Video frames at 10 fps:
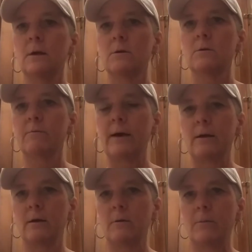So I've had
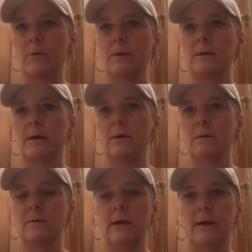it in a ponytail and
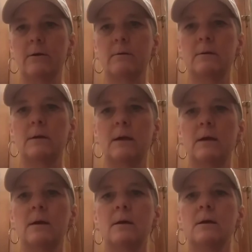this hat on
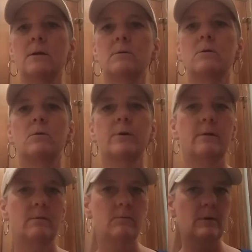today. So we're going
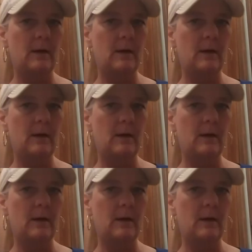to see what